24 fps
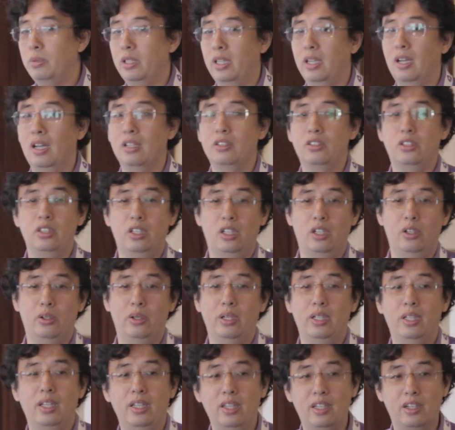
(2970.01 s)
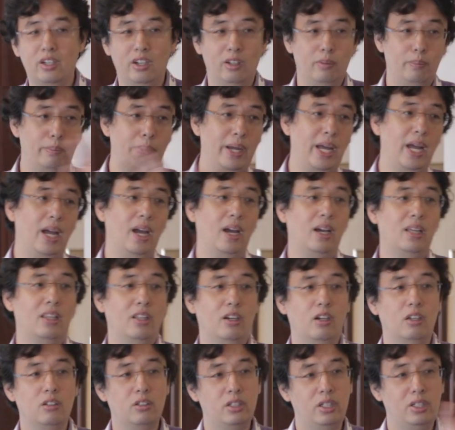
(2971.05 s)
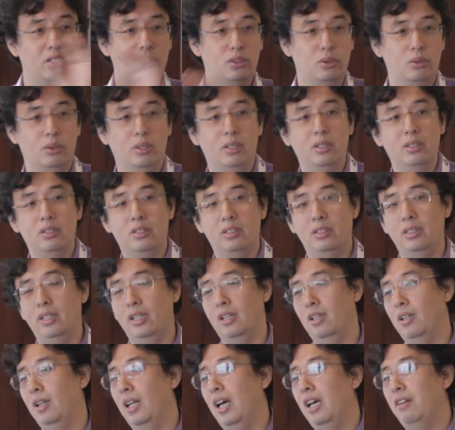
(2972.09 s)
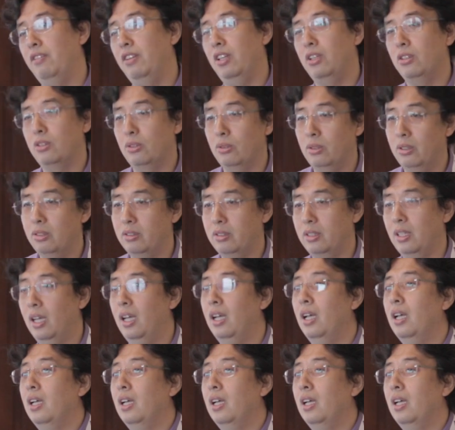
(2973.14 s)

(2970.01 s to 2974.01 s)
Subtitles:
They got security, they got bank, they got the insurance, they got life insurance.